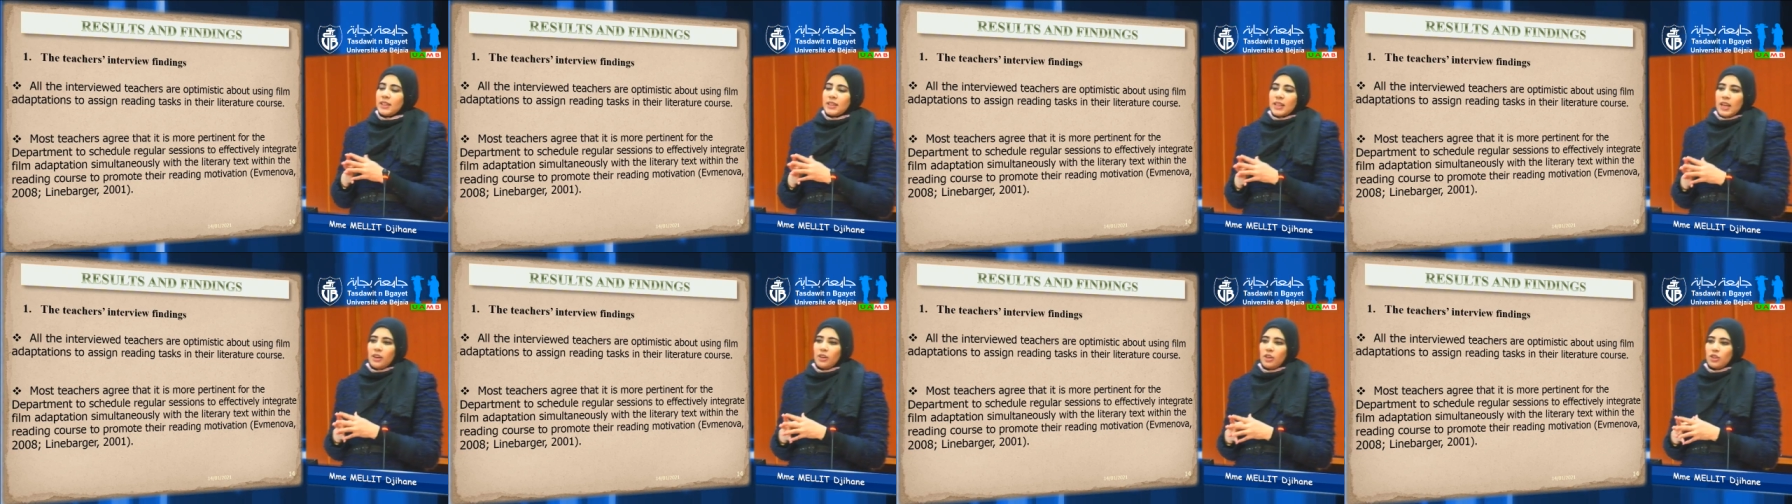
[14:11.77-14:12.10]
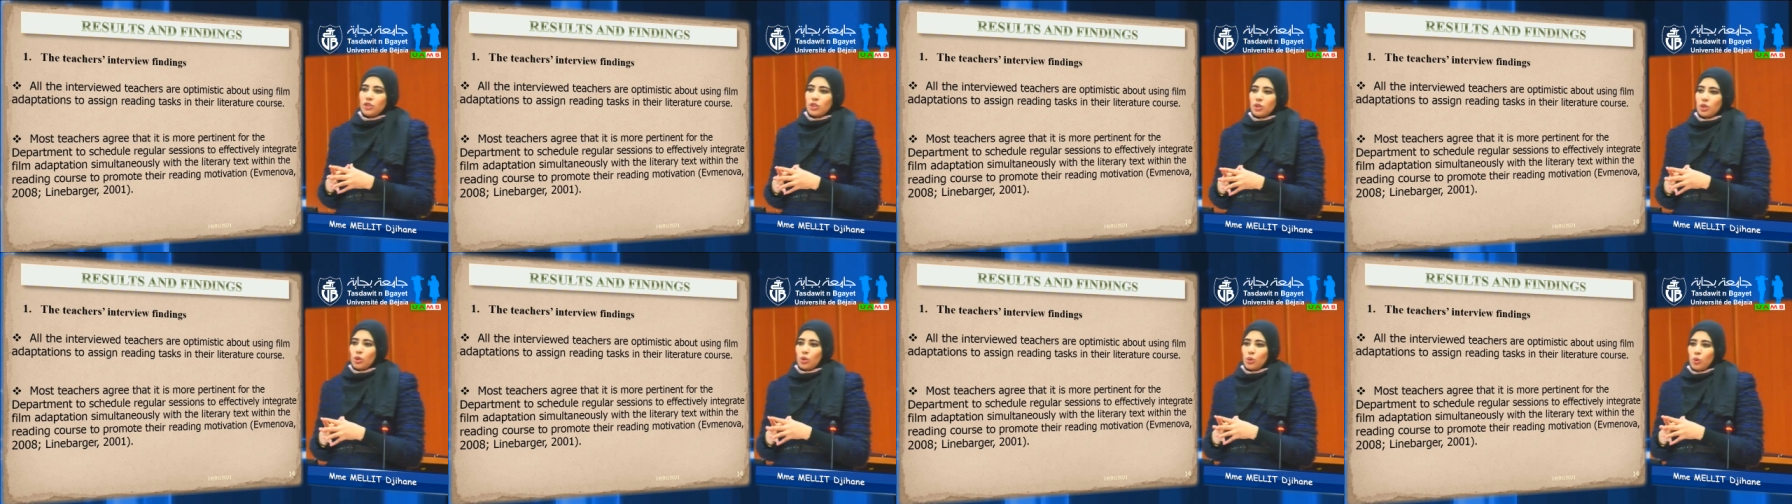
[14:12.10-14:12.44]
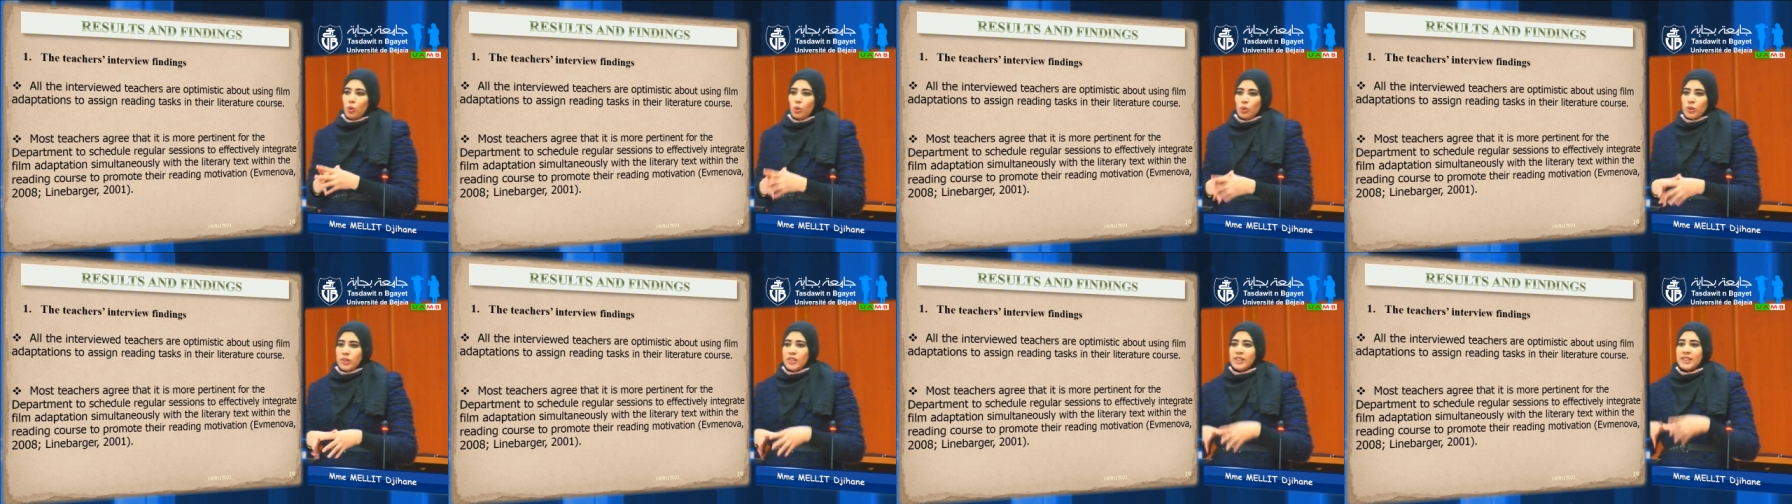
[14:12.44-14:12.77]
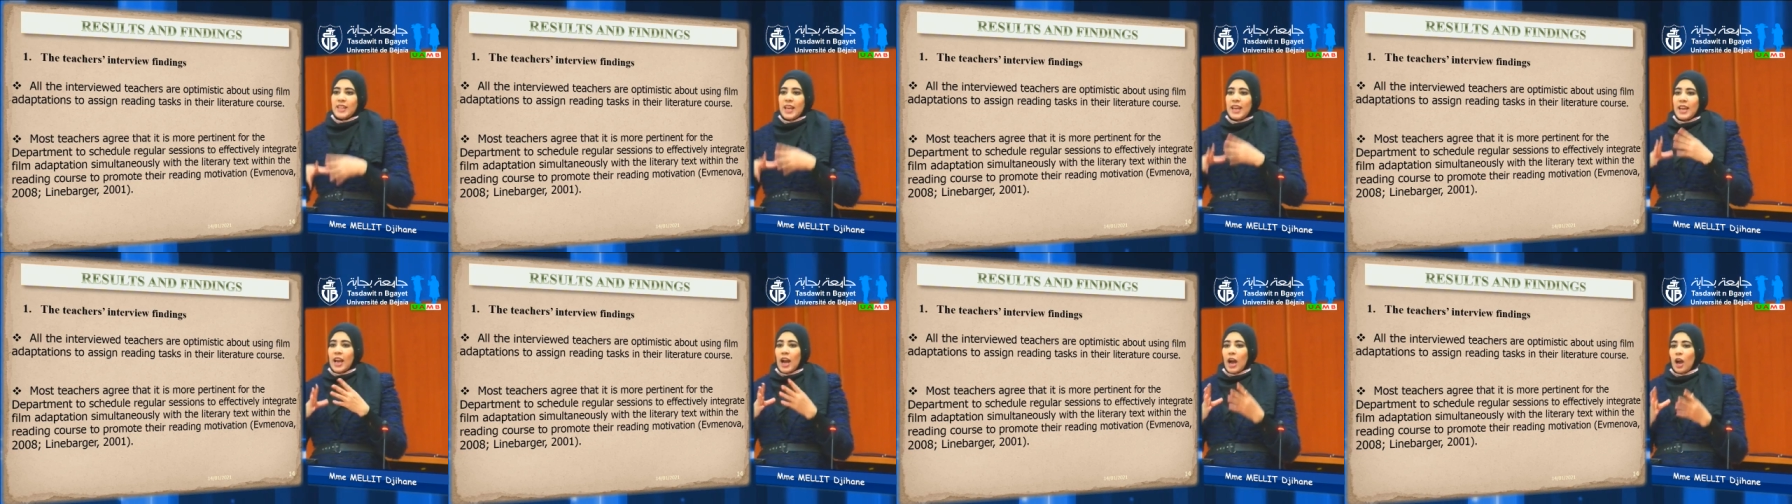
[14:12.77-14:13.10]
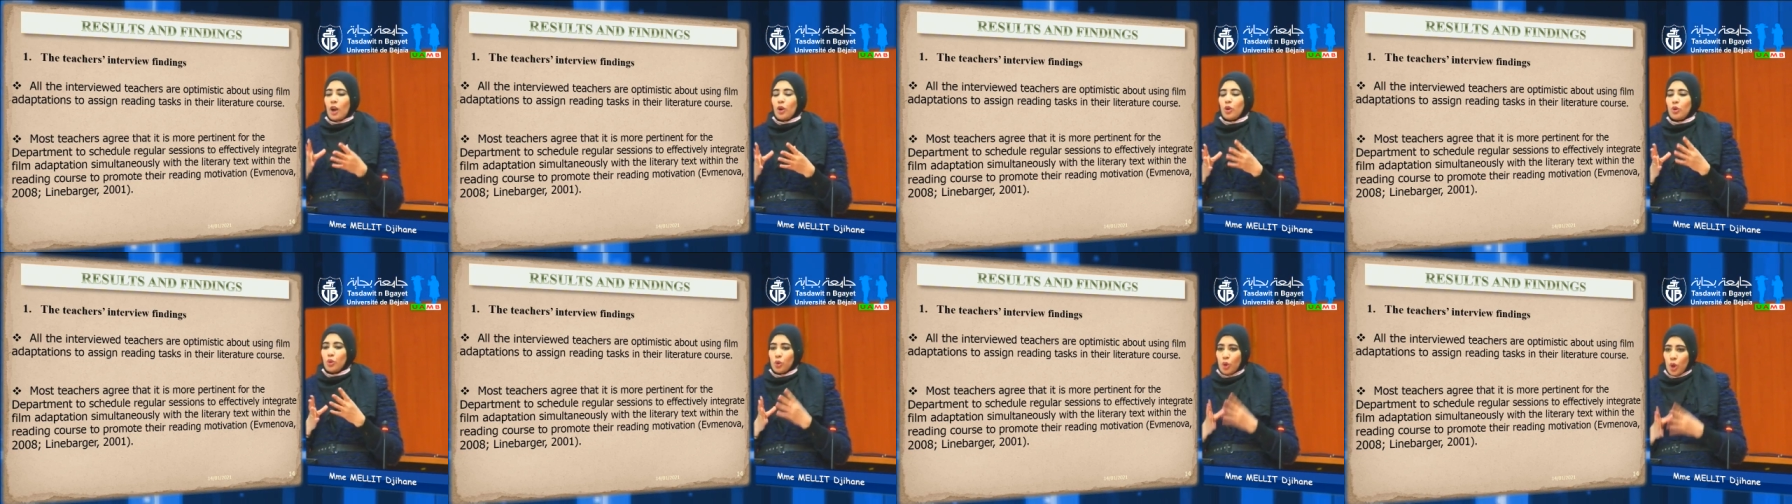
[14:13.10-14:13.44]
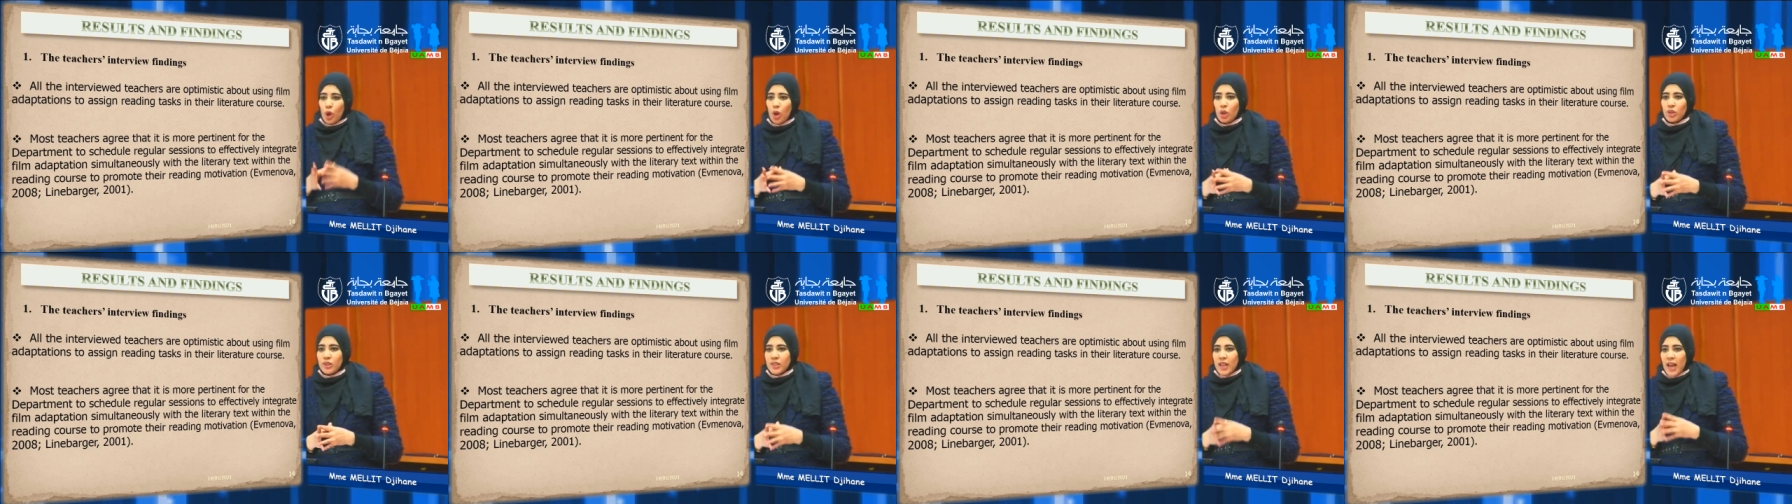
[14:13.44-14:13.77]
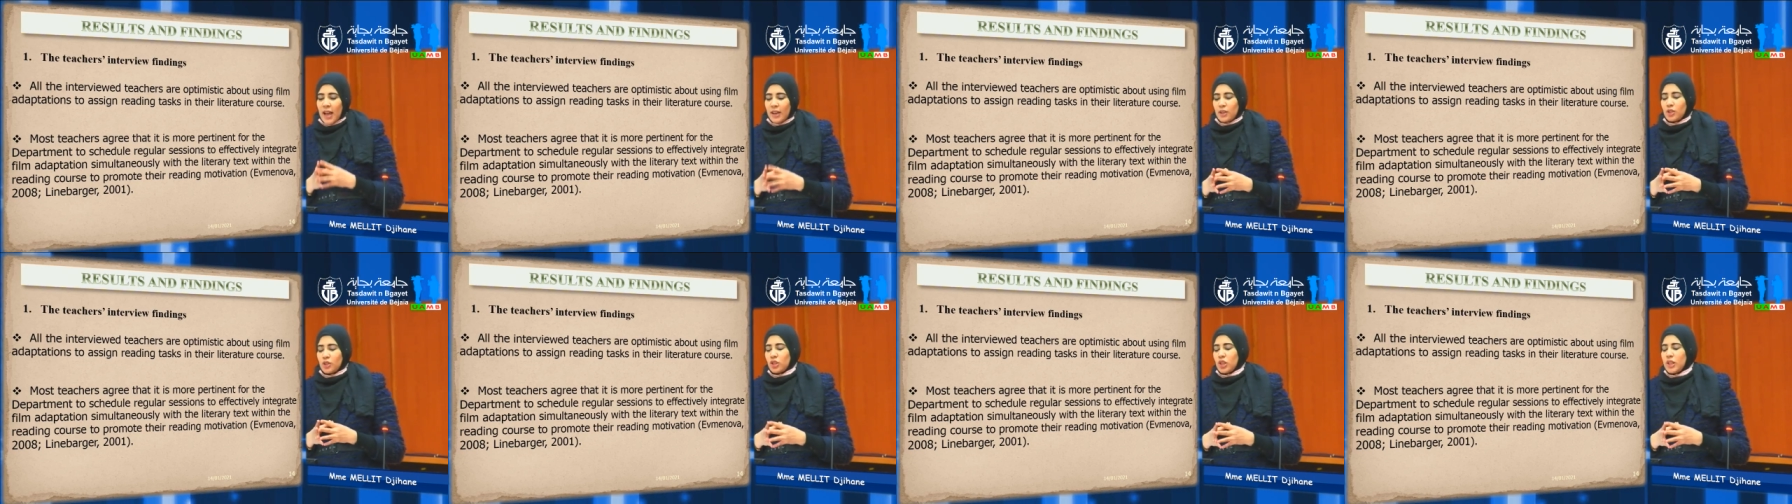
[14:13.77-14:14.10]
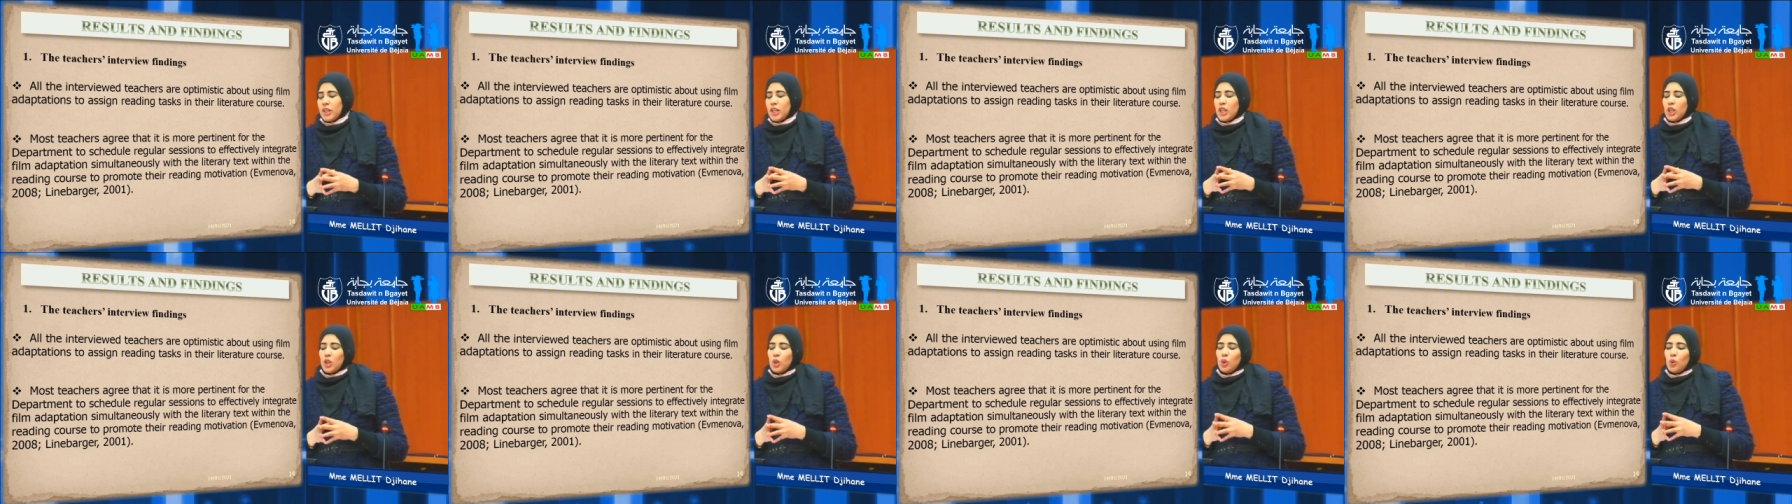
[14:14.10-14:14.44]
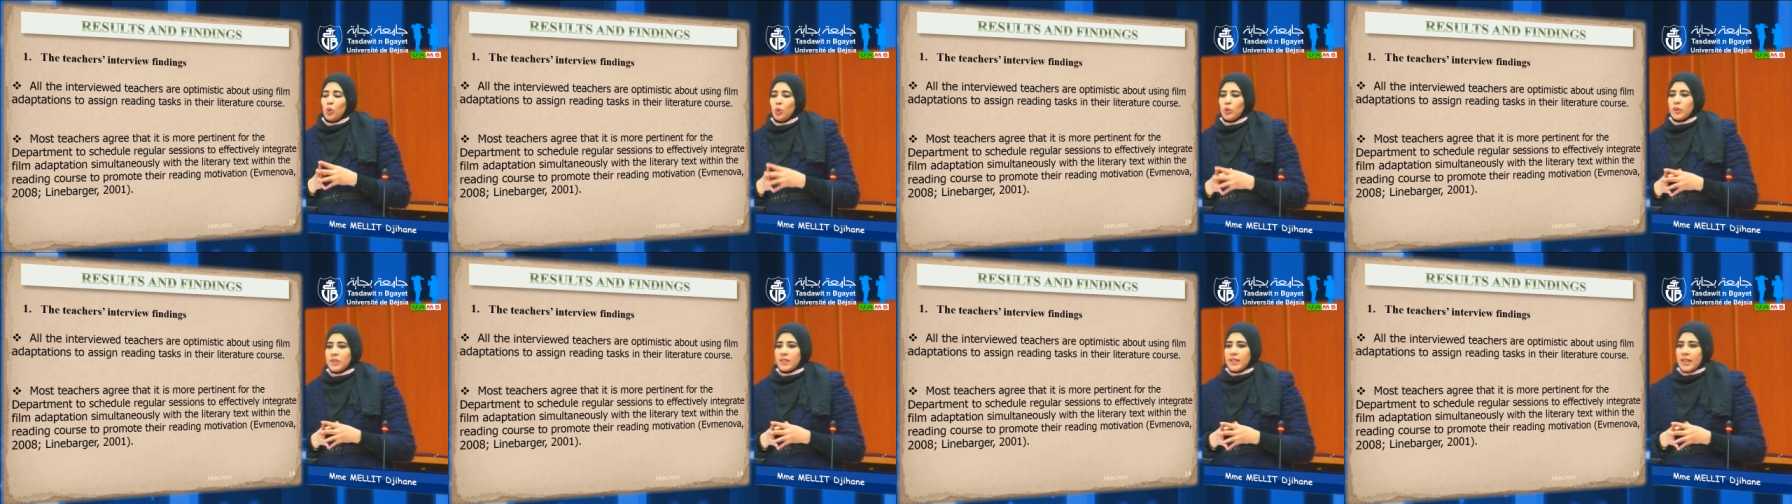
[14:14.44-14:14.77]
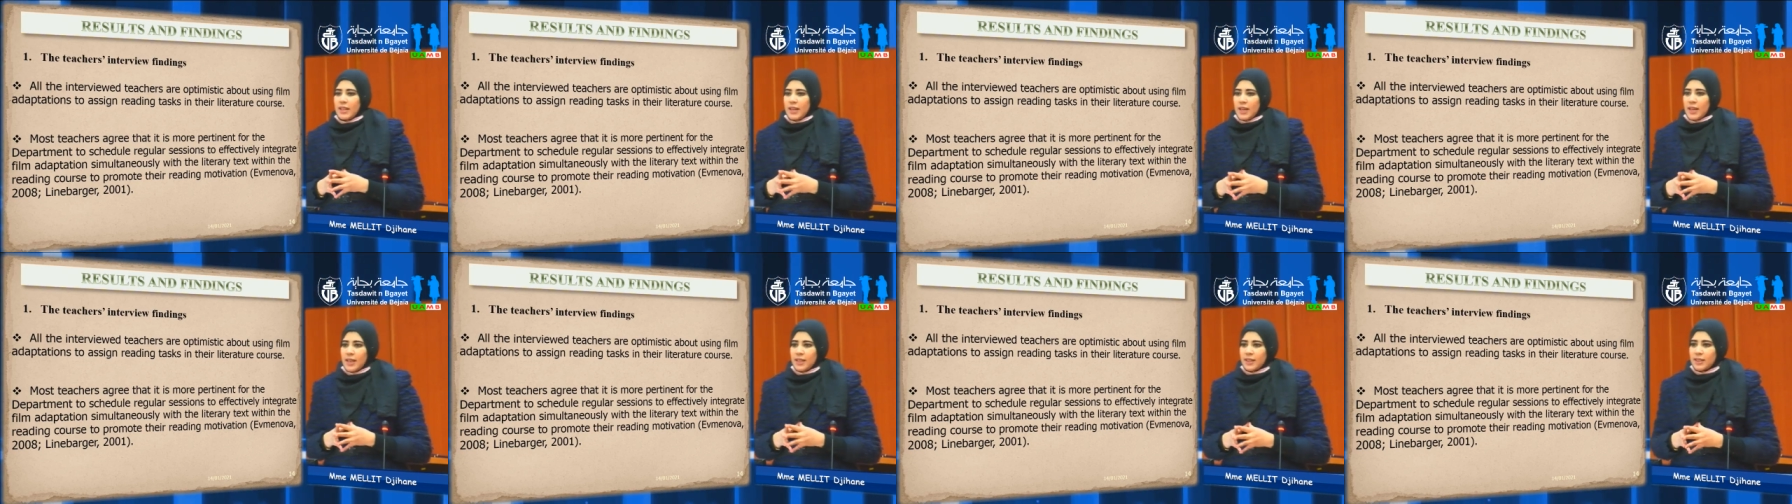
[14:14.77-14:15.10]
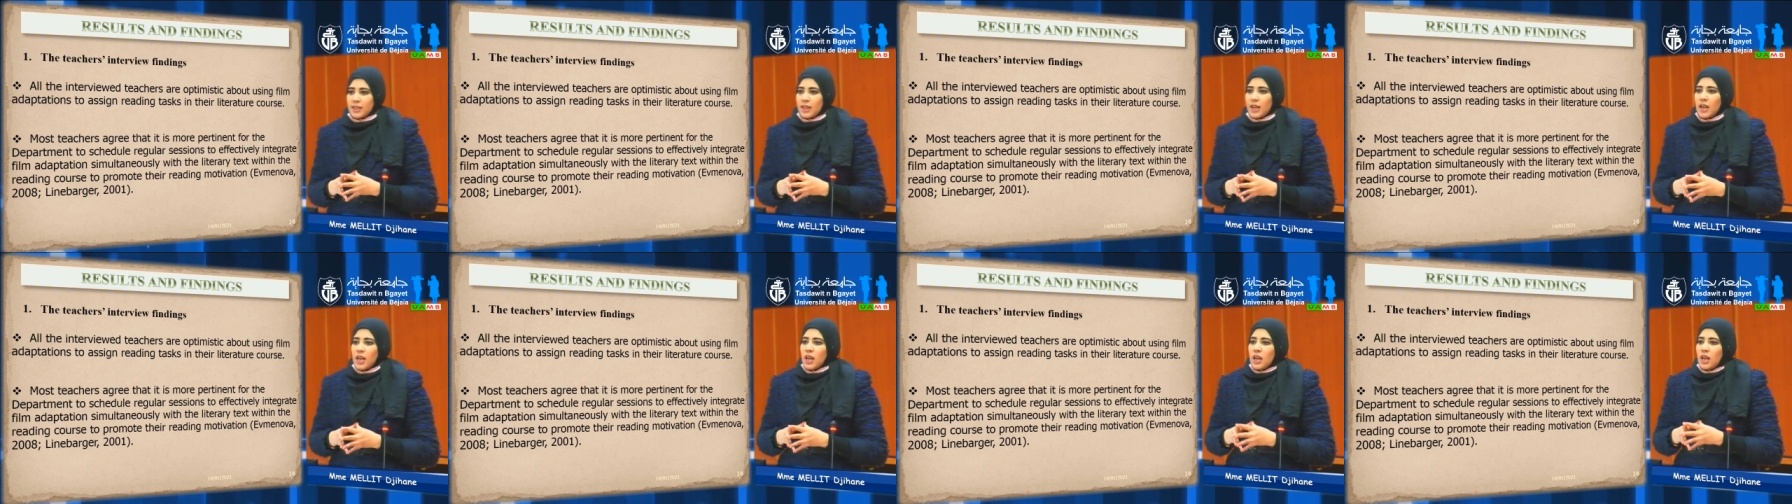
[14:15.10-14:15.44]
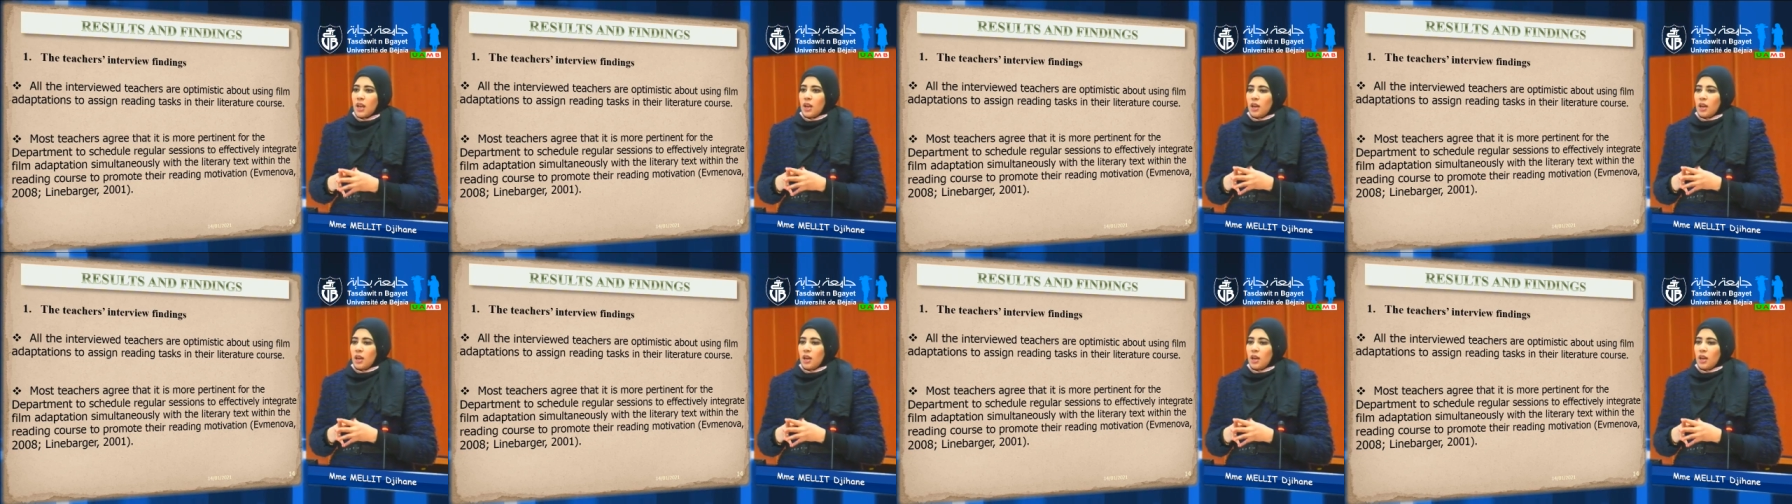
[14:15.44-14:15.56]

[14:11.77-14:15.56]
in their literature course. They are not actually using it